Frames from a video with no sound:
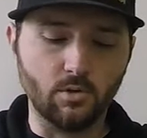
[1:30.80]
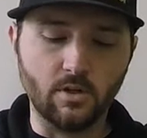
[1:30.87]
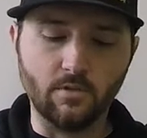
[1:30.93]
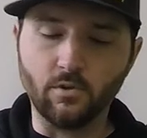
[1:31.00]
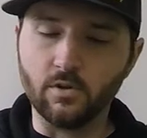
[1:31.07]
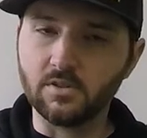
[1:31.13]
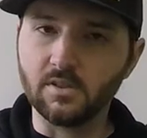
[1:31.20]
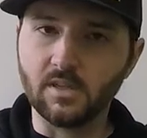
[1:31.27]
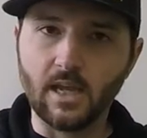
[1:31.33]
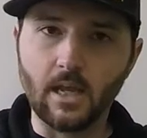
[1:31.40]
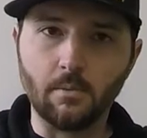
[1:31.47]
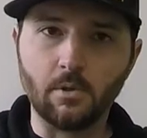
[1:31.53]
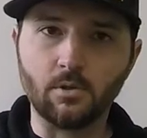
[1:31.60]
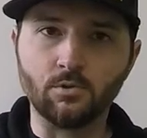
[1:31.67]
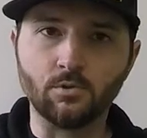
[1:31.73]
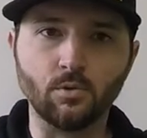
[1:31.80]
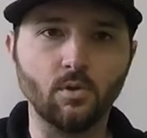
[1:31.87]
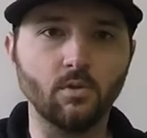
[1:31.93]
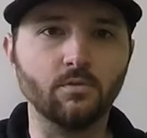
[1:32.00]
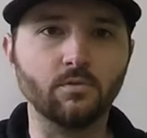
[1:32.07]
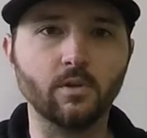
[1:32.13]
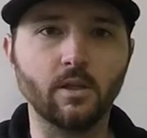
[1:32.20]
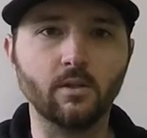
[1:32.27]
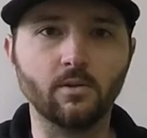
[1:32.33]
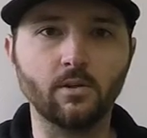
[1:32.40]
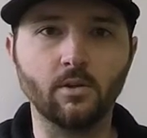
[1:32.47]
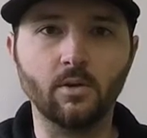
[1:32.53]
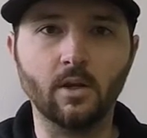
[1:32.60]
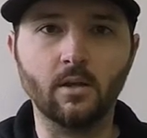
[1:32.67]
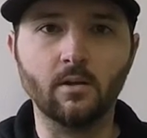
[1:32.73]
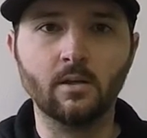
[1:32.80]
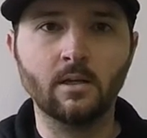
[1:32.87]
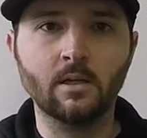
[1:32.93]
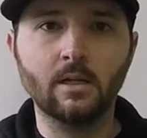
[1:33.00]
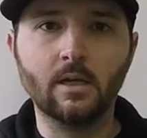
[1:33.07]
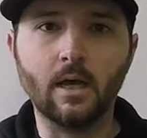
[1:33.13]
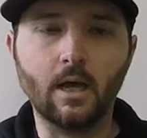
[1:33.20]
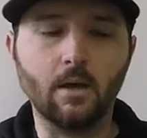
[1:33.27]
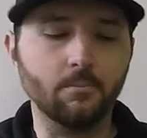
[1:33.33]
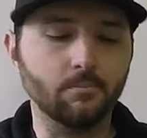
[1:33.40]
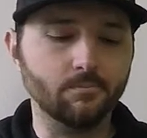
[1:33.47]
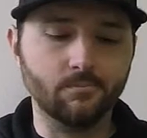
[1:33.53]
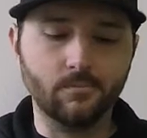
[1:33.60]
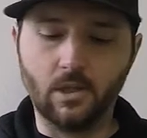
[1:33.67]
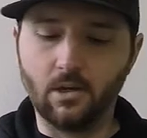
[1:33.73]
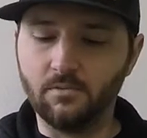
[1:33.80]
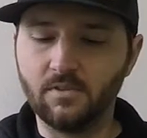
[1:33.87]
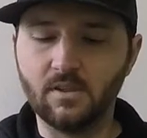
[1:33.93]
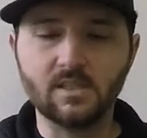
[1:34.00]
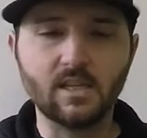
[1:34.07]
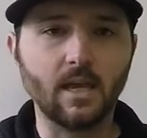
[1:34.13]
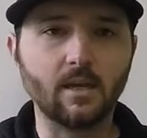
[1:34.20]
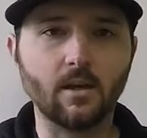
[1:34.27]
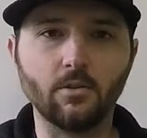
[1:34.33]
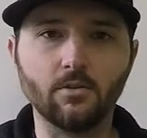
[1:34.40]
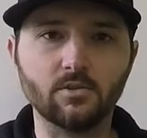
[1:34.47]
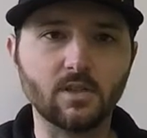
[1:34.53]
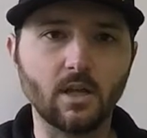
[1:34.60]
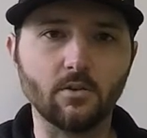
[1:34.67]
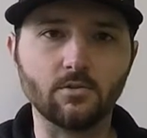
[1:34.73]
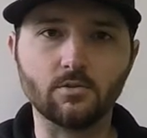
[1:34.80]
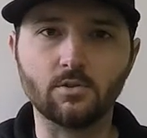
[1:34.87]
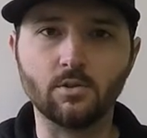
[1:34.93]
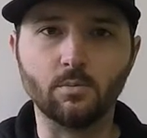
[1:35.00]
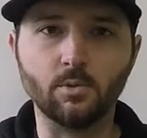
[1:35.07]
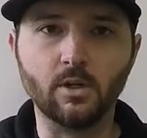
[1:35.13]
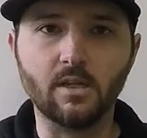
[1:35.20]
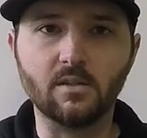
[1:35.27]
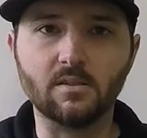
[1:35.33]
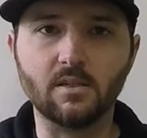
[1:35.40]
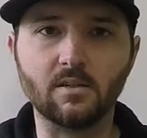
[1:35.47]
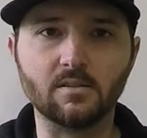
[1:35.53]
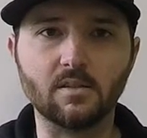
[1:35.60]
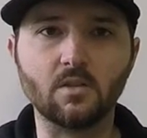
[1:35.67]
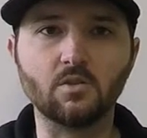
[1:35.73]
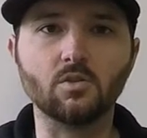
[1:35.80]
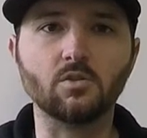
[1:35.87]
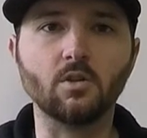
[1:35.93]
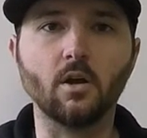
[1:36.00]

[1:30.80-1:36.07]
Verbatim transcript: difference in cam control for either unit. Um, you know, V TEC and other styles are super easy because that's just